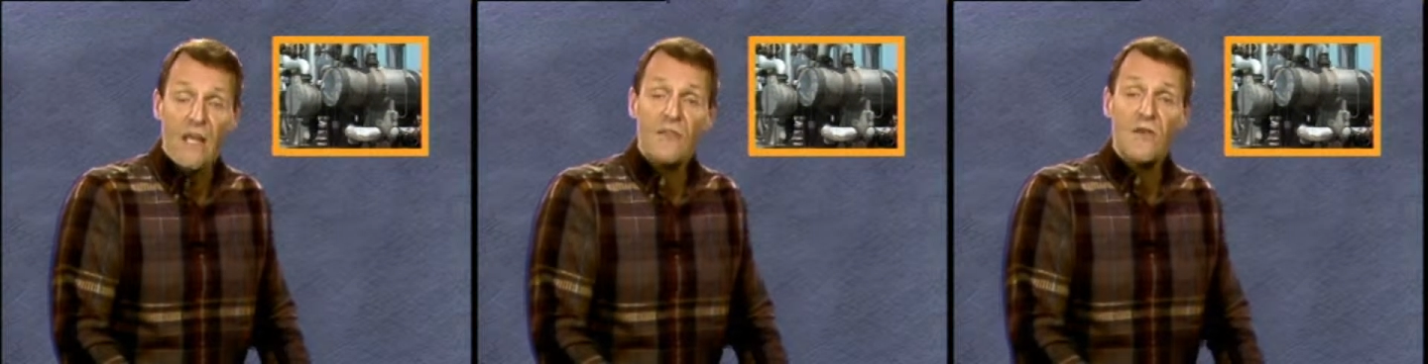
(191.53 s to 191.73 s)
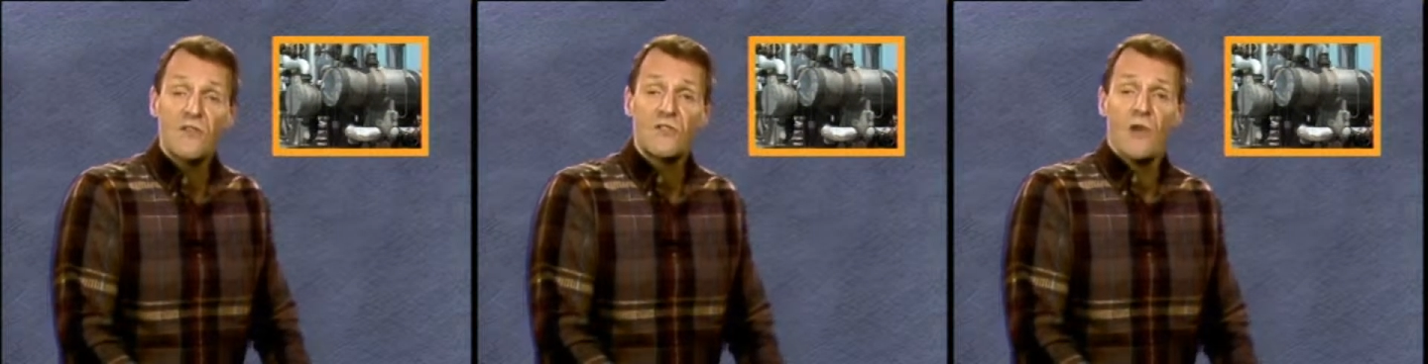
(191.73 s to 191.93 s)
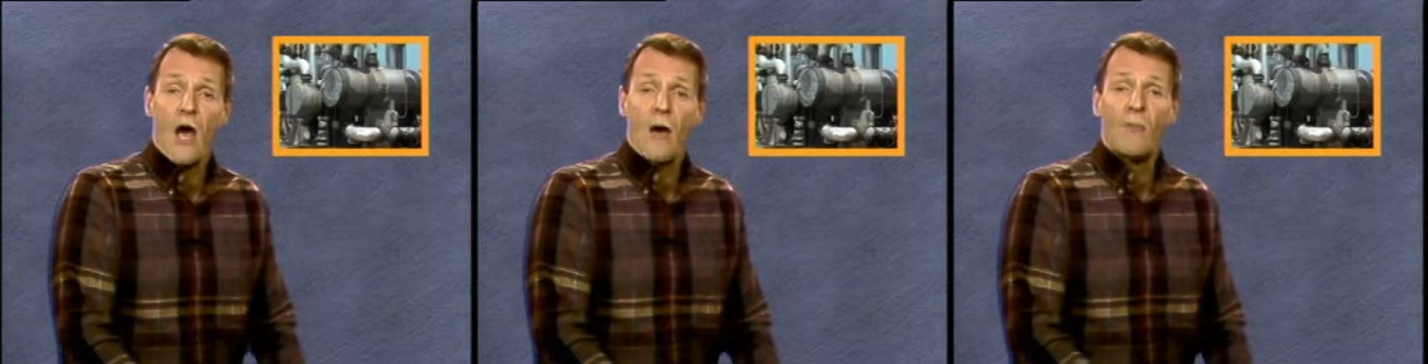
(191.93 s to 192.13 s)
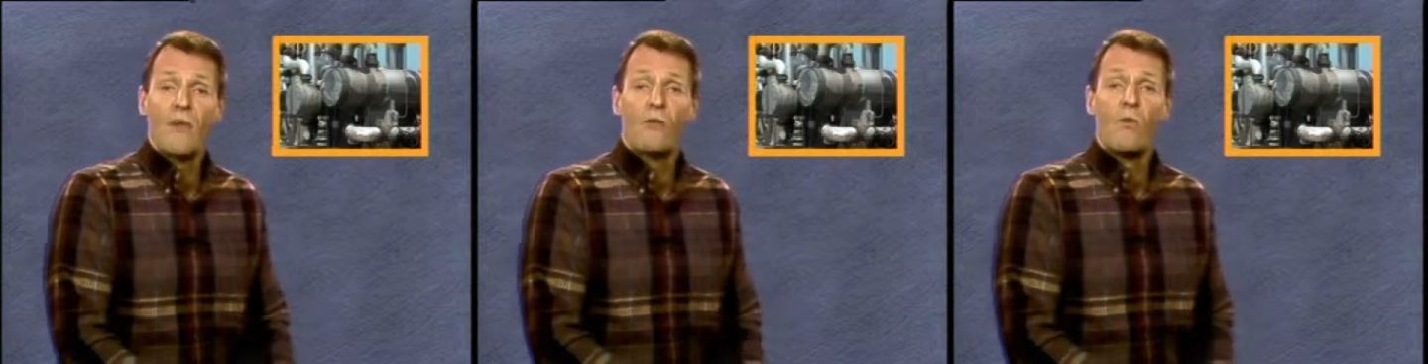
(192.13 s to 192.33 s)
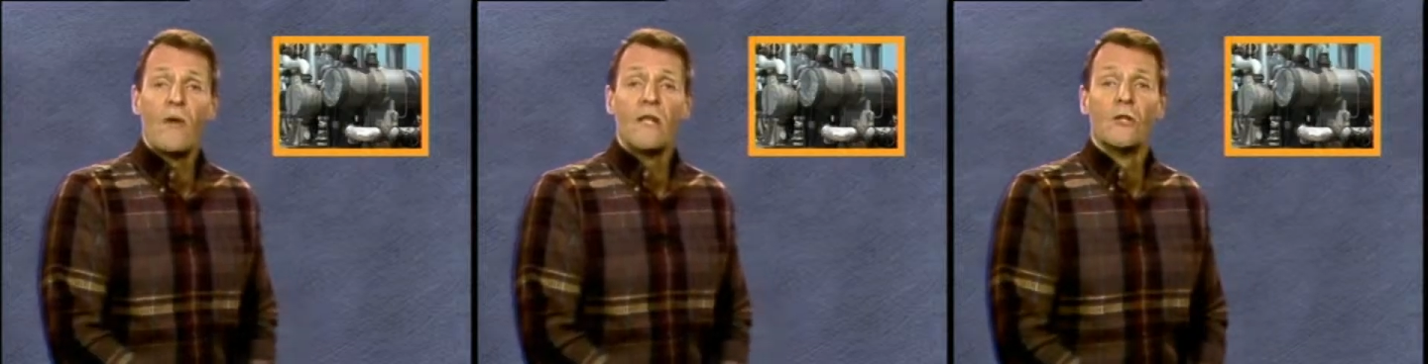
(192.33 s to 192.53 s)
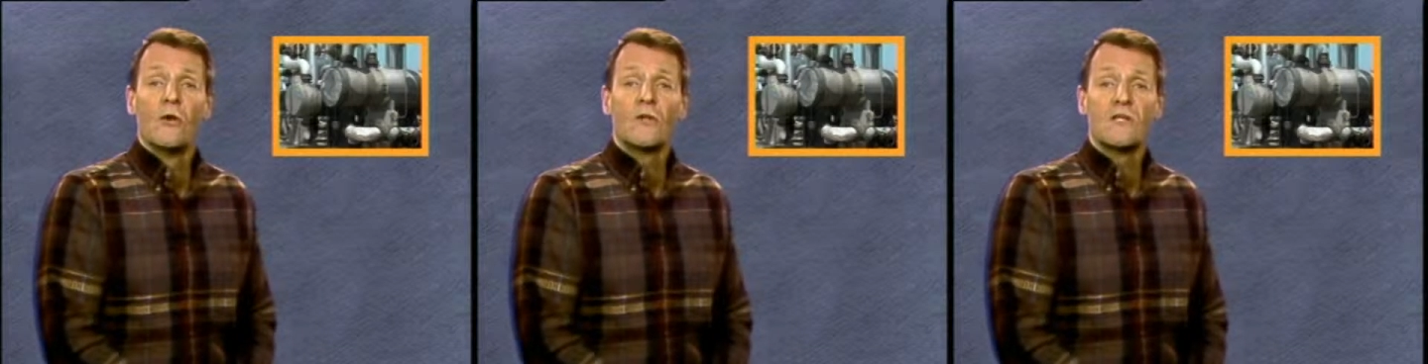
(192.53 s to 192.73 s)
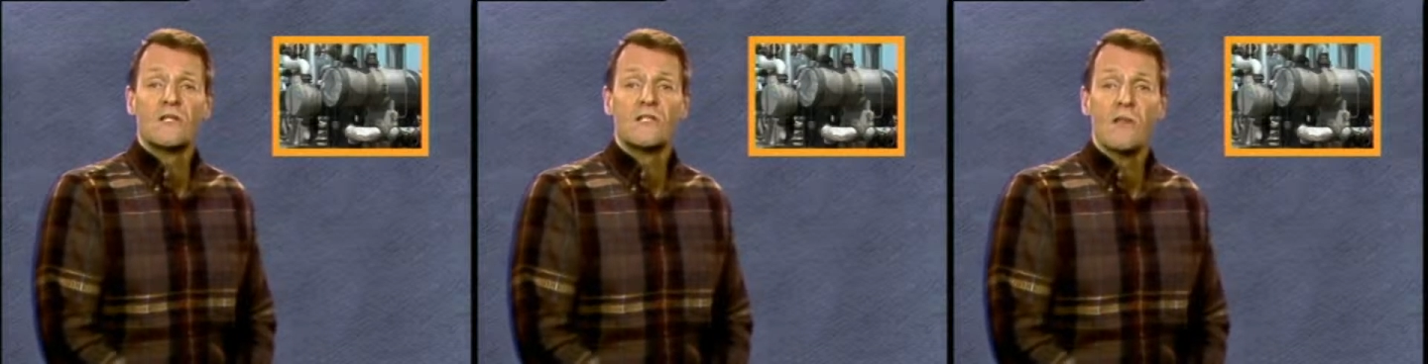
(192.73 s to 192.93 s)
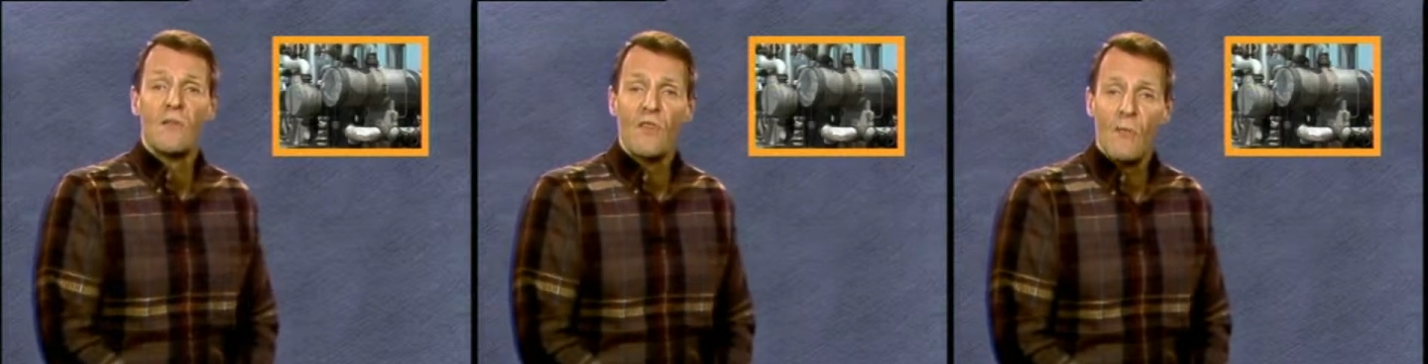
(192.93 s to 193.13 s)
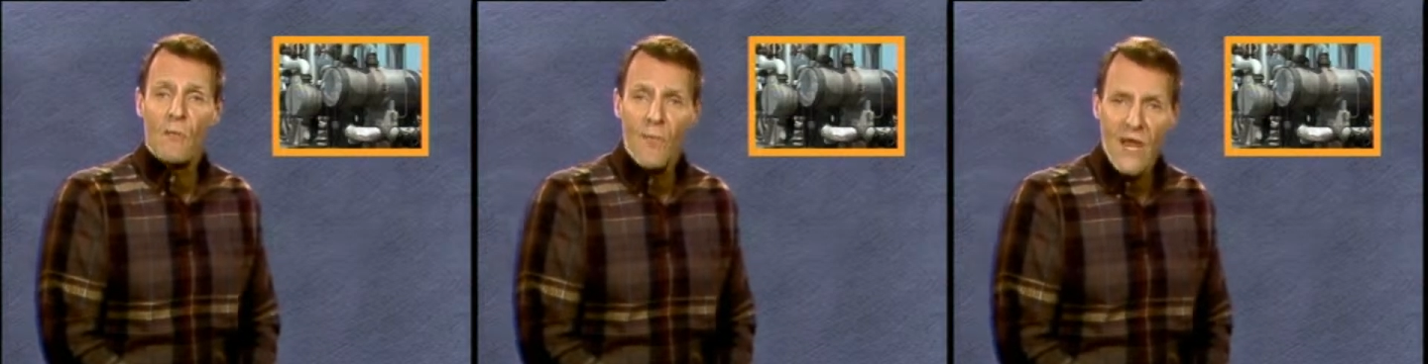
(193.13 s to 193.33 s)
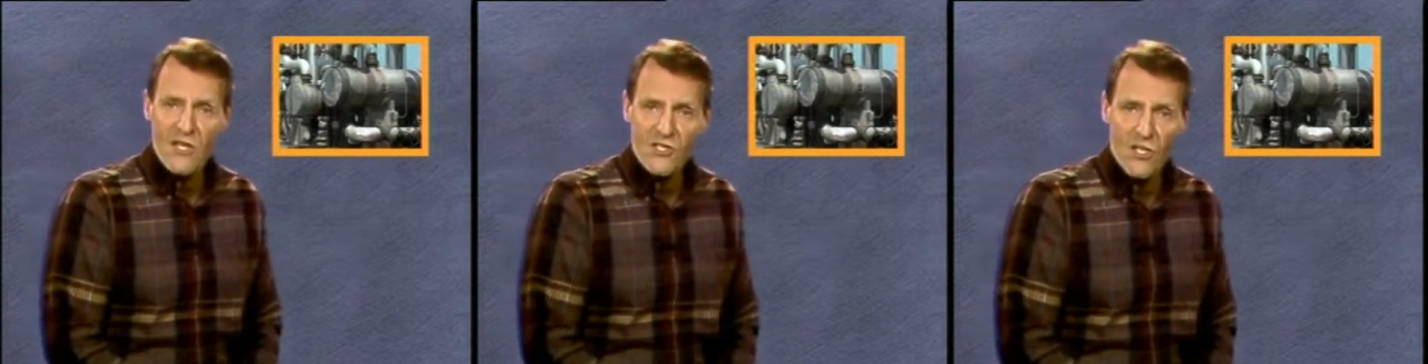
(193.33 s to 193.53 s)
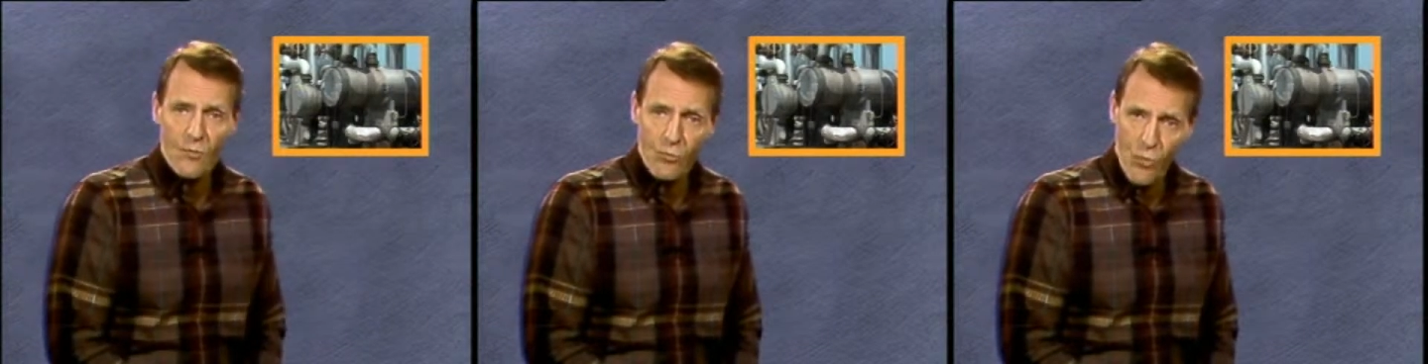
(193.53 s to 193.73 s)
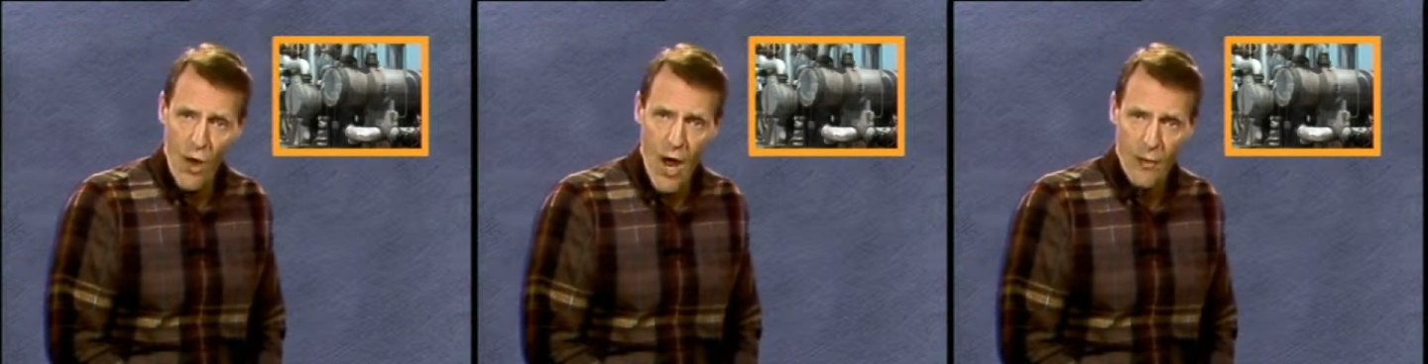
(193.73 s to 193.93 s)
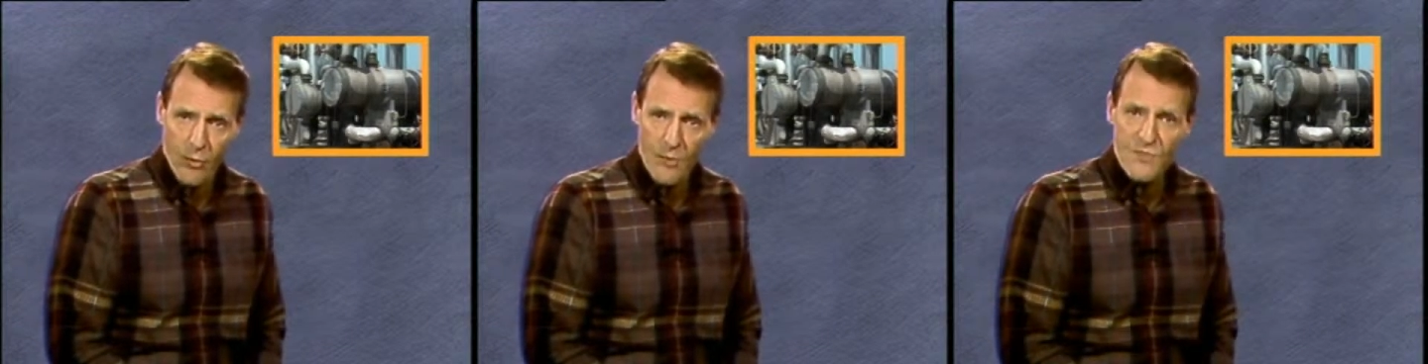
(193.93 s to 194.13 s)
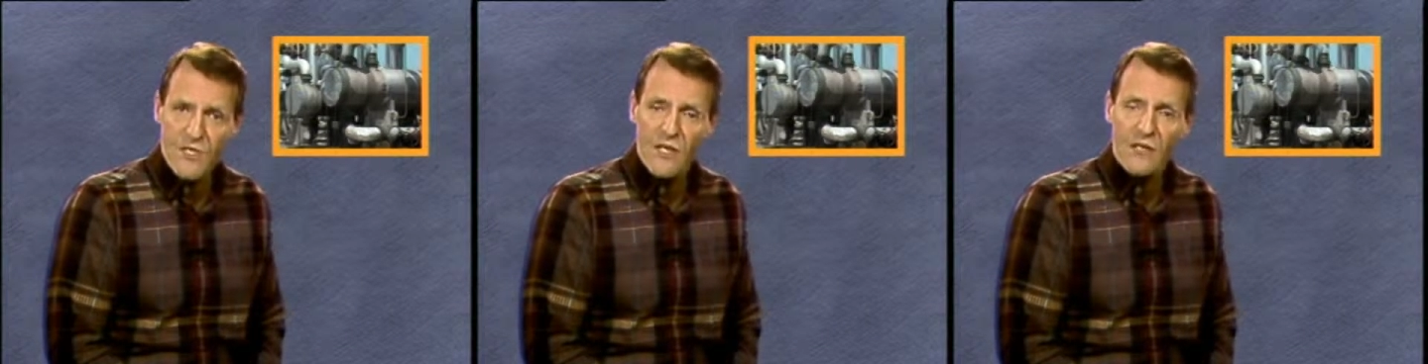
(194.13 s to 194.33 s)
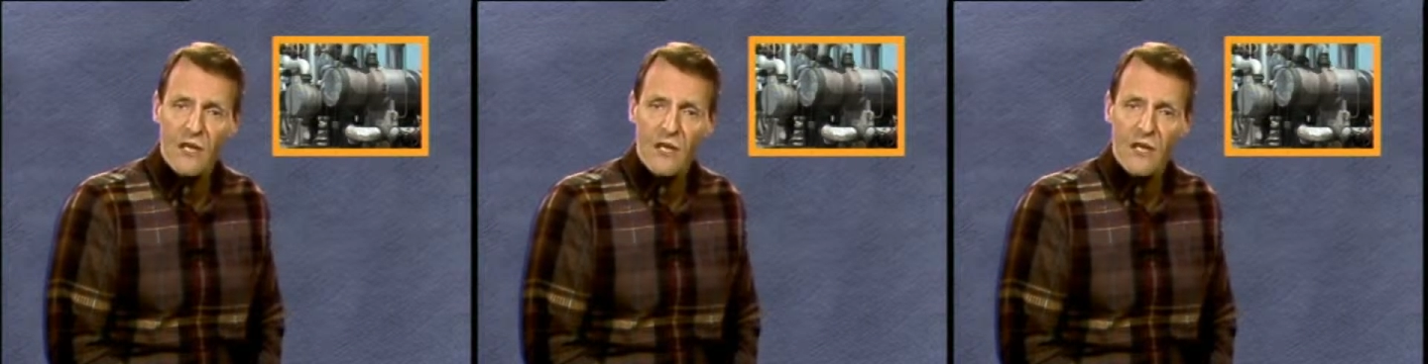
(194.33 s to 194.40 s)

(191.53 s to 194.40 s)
In this topic, we looked at some of the basic problems